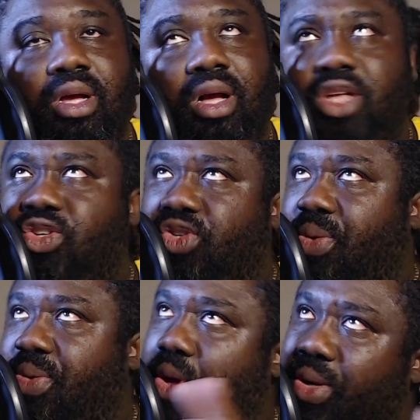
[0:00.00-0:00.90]
Because usually
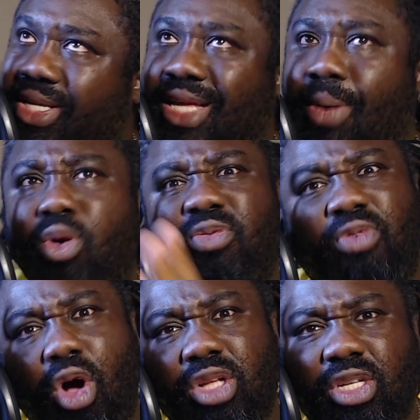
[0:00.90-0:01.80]
with those, it's about
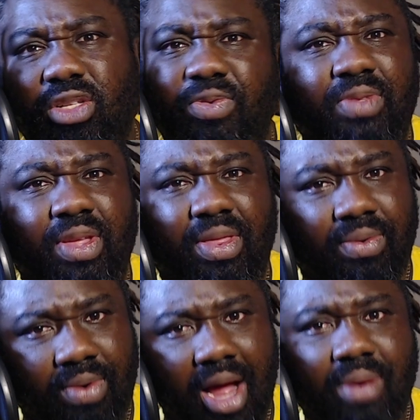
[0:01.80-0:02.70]
40 to 50
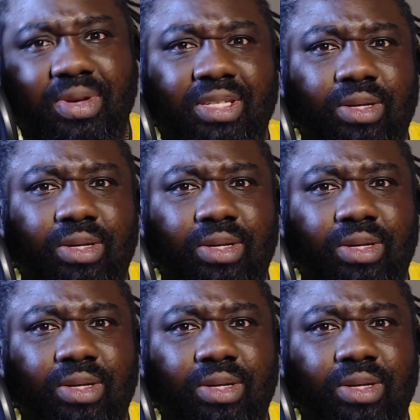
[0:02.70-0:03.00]
grand, which